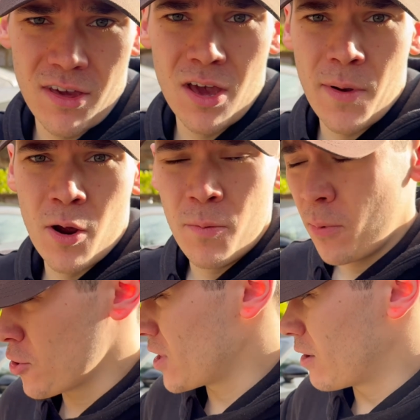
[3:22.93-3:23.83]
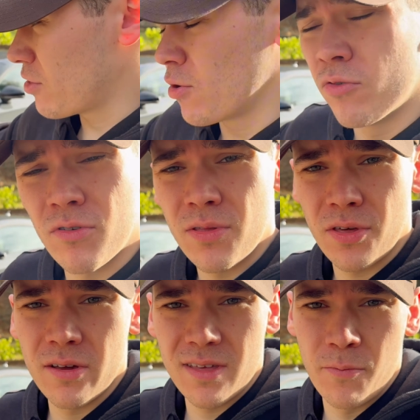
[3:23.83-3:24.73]
turbo, pushing out
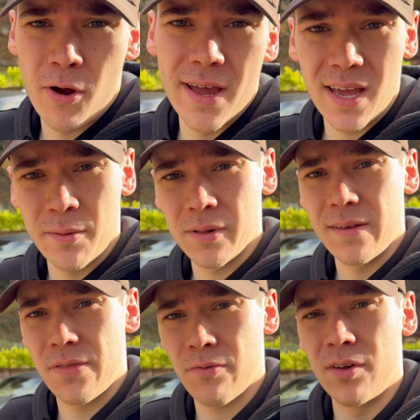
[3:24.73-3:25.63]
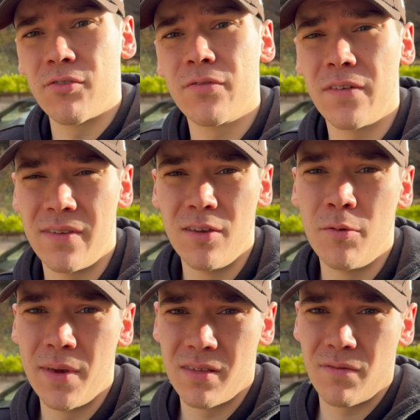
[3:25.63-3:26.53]
230 brake and I believe 350 newton
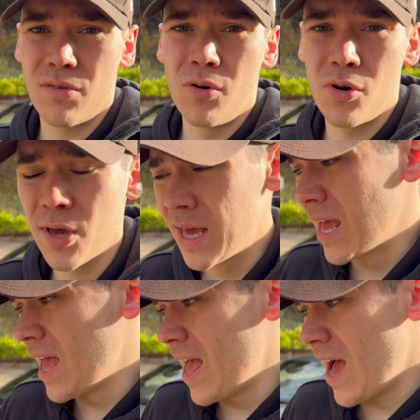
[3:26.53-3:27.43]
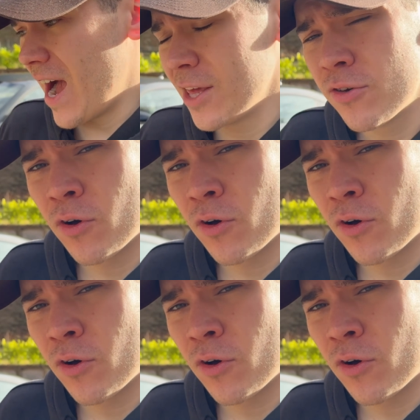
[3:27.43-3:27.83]
meters of torque. And you've